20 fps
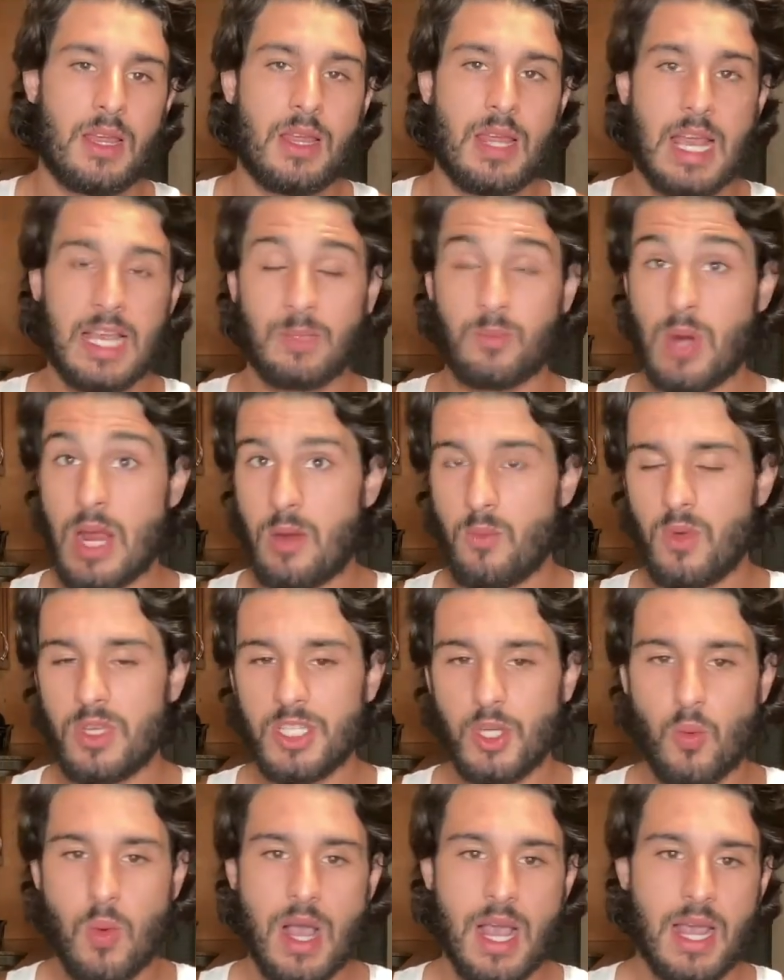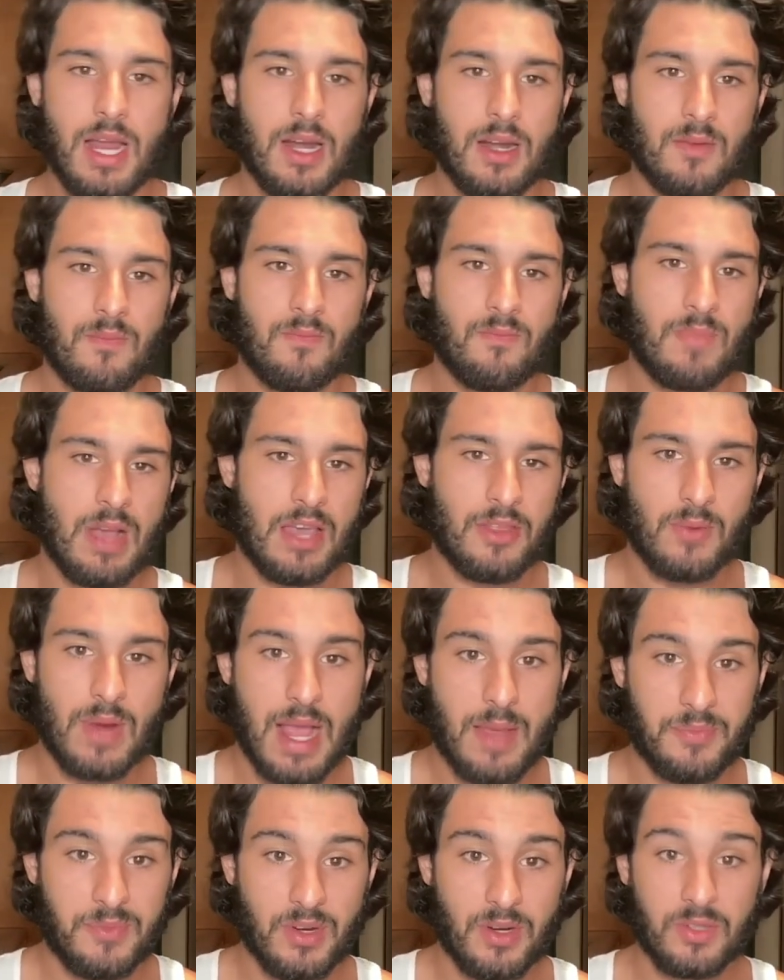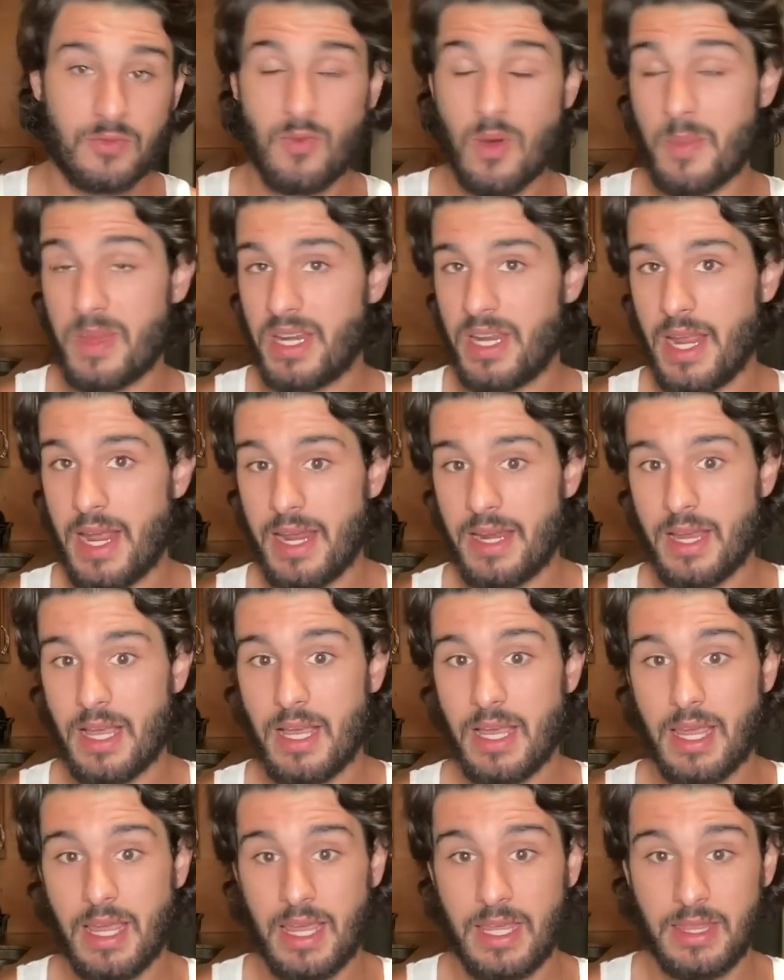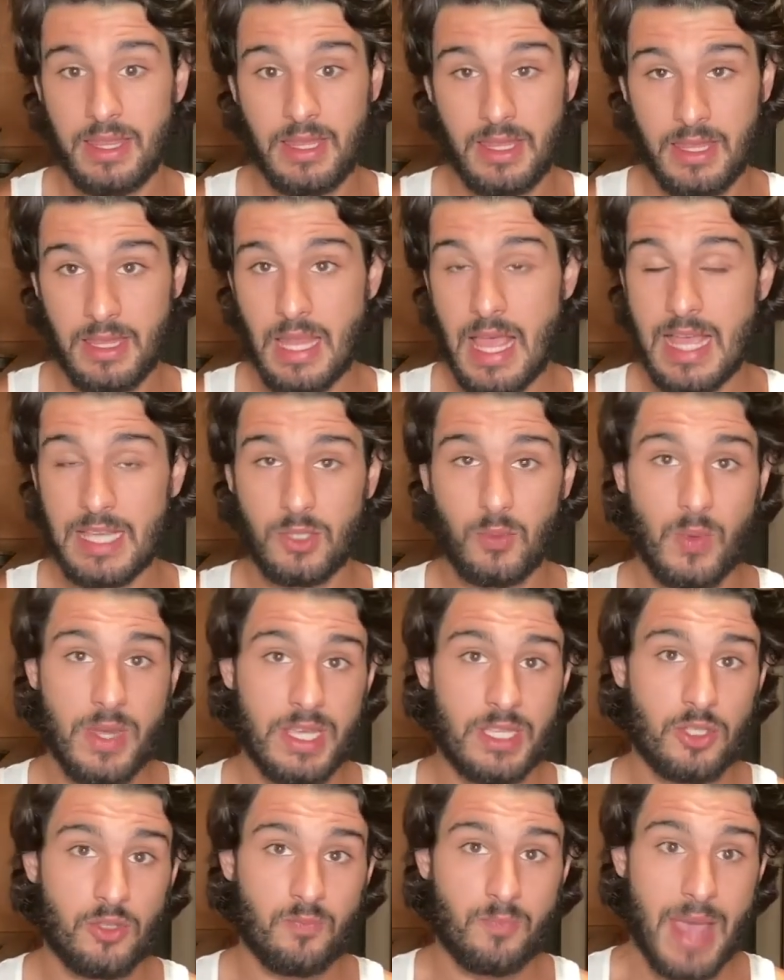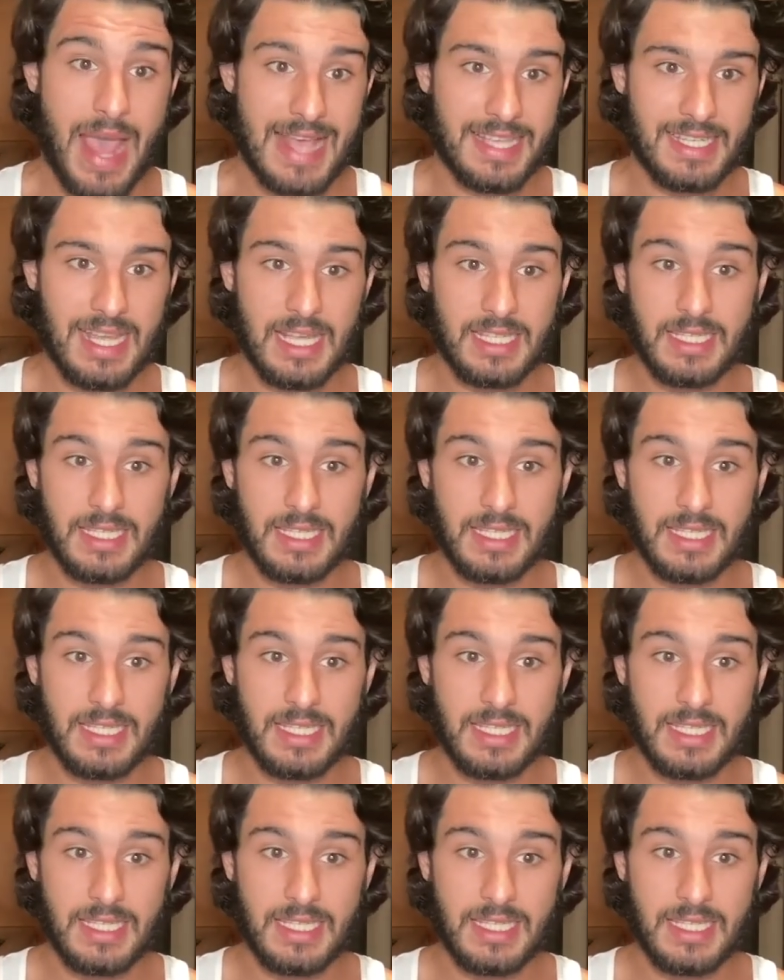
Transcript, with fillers: as Brown was acquired by the Raptors from Indiana in last week's Pascal